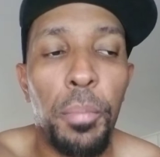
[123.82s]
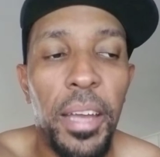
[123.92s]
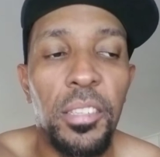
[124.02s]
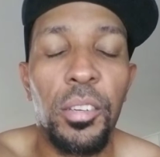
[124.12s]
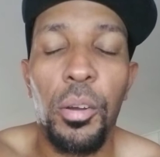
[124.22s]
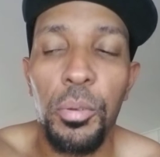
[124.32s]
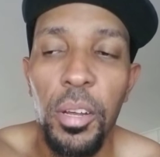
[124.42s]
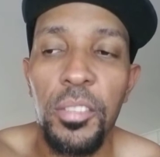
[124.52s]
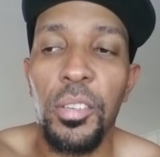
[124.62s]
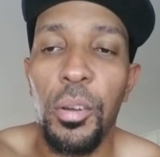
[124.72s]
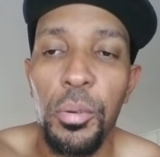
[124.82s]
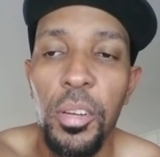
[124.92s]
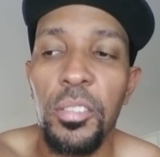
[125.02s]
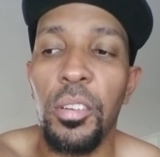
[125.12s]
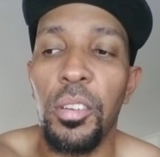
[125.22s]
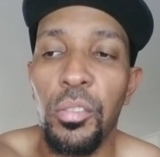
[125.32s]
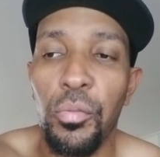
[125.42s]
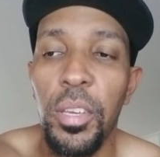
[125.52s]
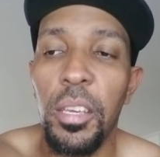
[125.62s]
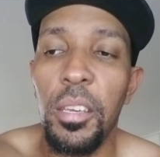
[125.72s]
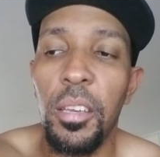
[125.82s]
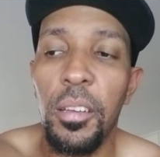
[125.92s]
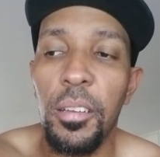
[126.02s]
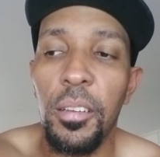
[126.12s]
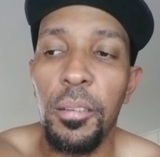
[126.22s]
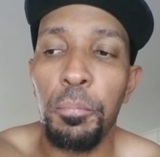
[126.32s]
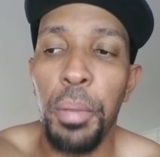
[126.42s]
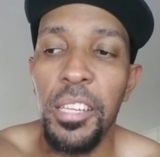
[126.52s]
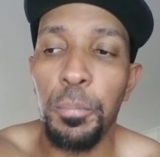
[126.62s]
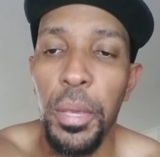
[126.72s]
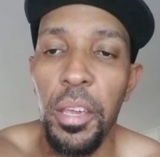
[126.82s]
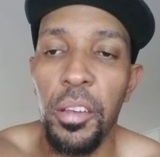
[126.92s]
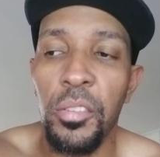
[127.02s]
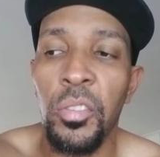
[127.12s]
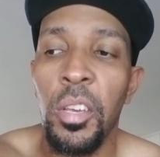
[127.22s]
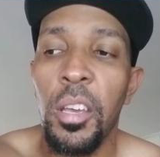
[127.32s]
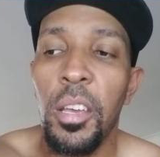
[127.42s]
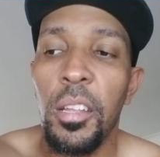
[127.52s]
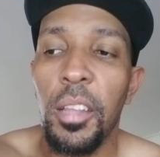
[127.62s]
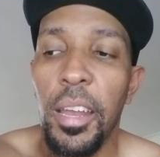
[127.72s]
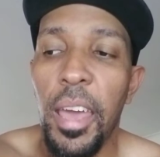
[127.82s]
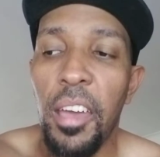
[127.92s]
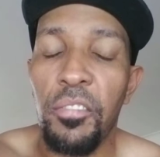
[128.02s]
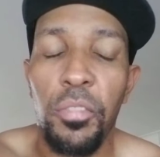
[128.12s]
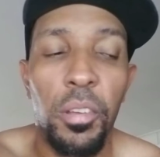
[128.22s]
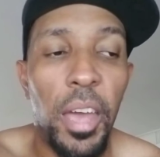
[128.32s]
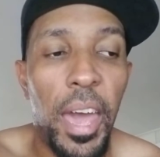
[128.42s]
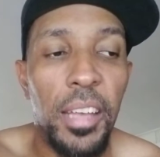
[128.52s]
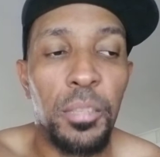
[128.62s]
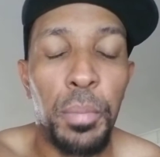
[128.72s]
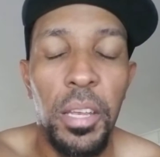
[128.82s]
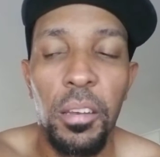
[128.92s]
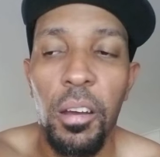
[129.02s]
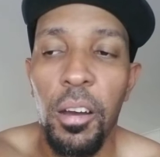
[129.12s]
back to the codons are the three base pairs that has been